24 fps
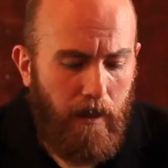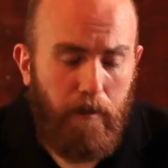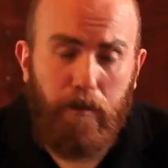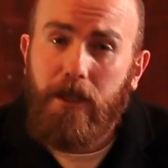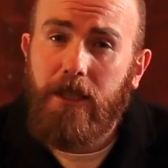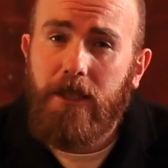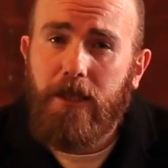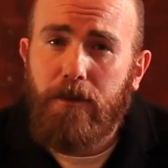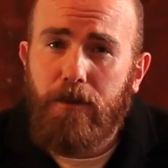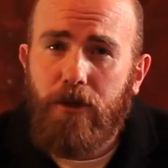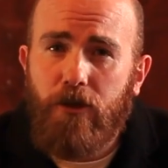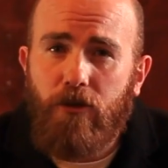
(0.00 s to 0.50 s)

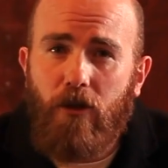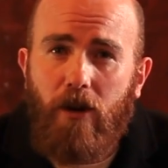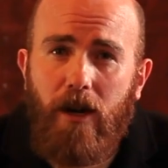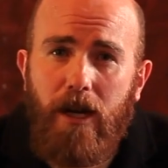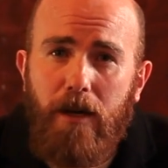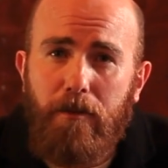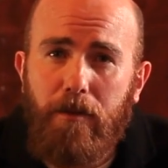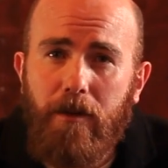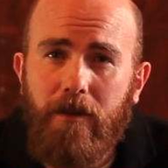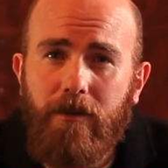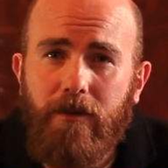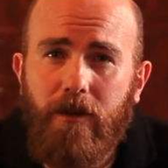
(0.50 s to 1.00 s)
Please
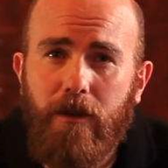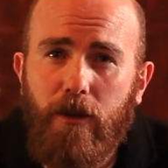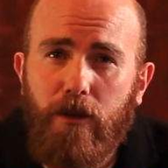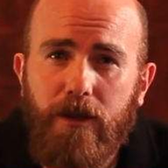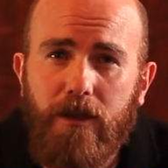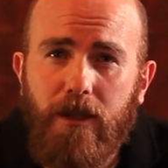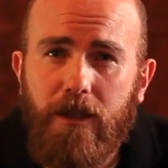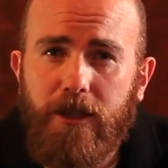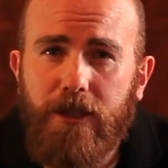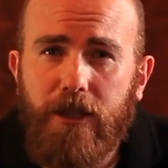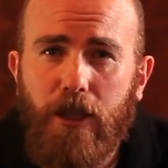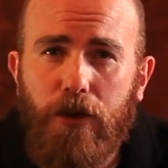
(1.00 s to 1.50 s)
subscribe, follow us
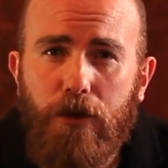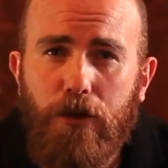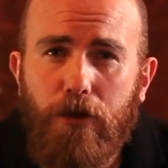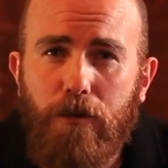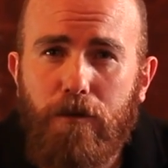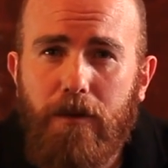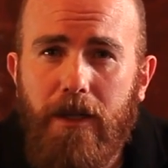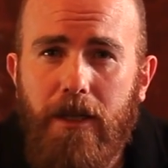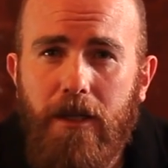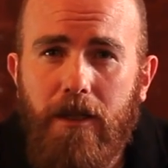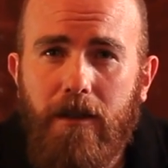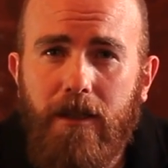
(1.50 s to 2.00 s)
on our social
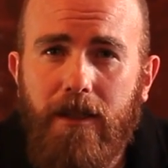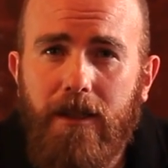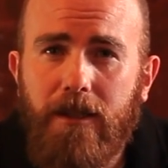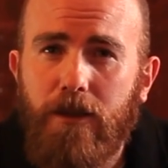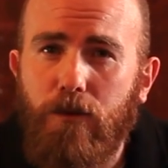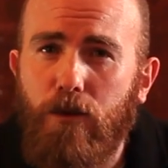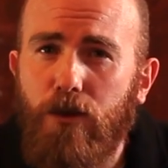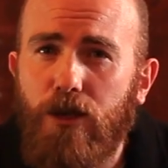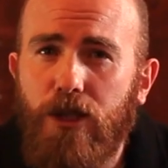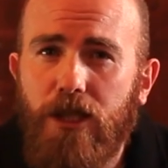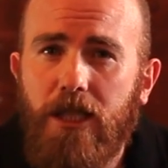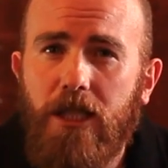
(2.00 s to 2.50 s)
media links,
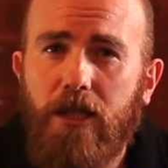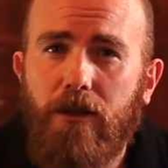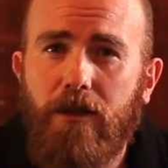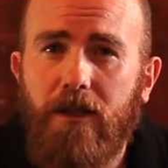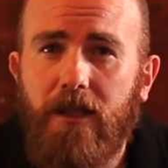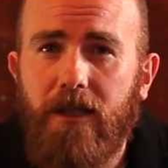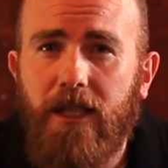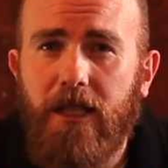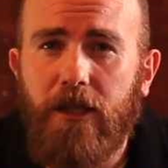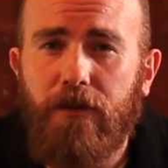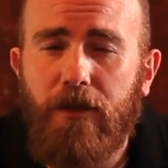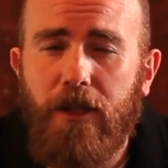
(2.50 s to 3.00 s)
and we'll see you in the
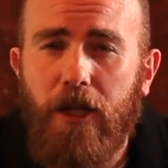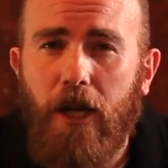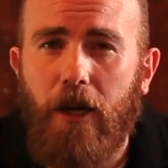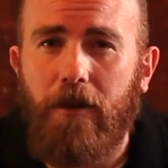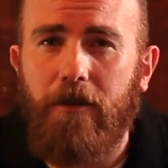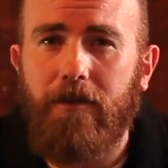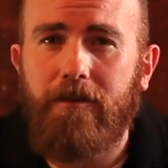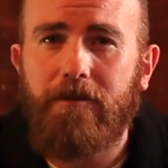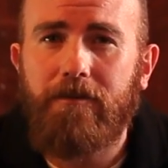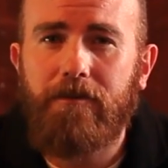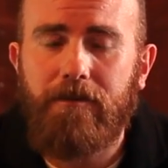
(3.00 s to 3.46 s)
next video.